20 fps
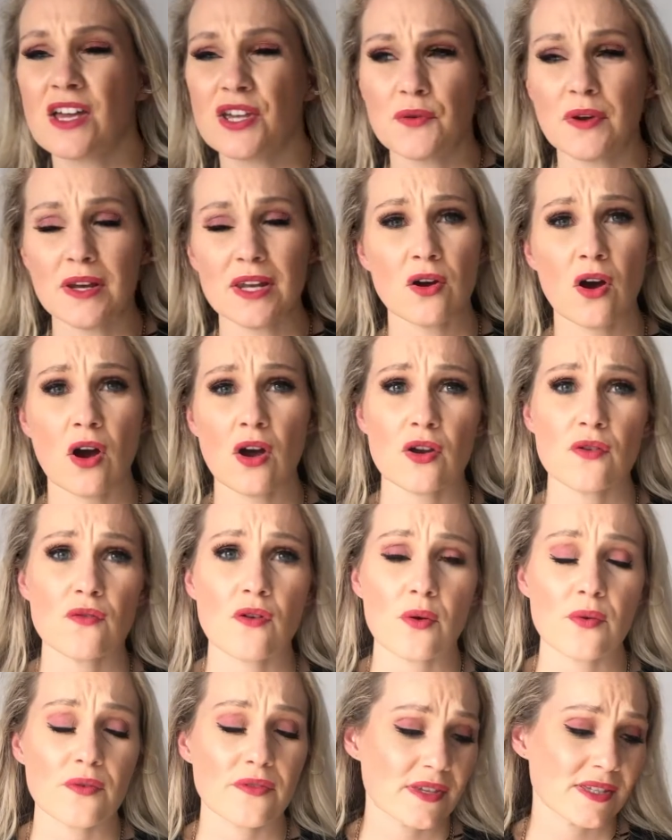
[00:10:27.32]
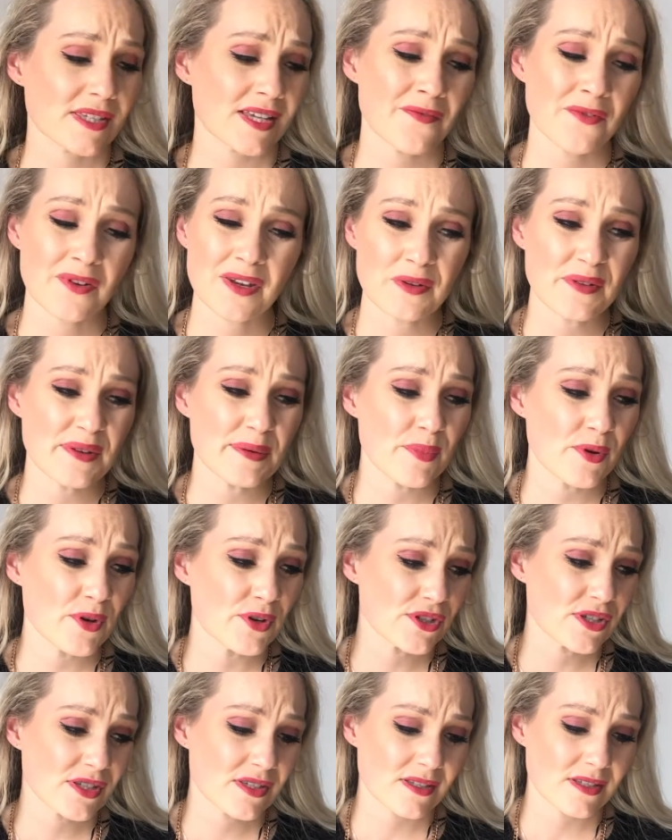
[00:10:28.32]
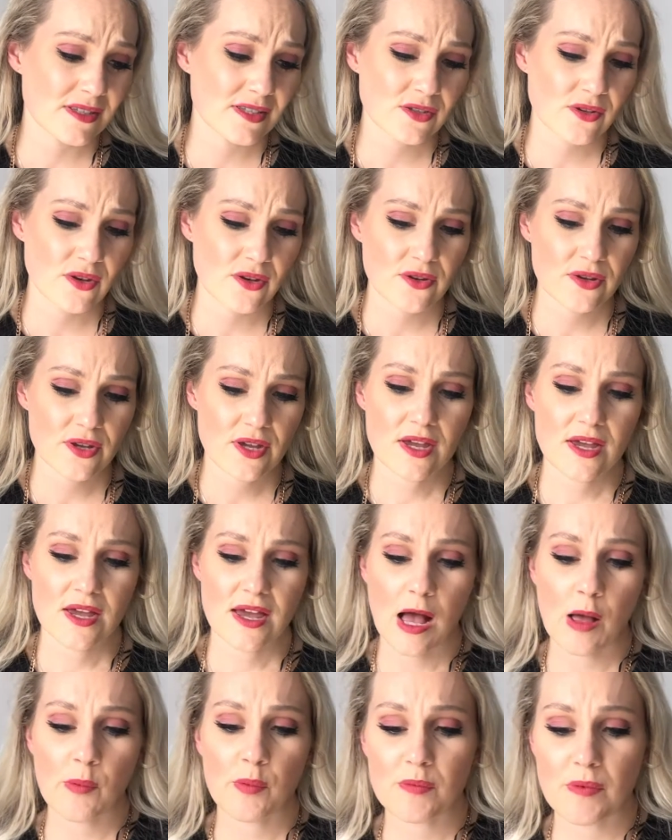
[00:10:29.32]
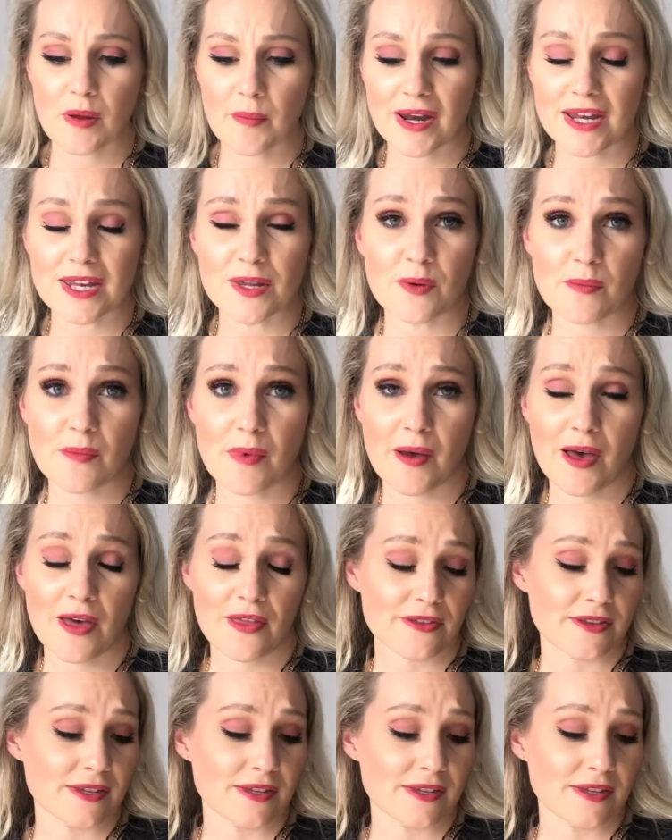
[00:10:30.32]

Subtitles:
You really can't go wrong with this. I've already repurchased it, so I'll put my money where my mouth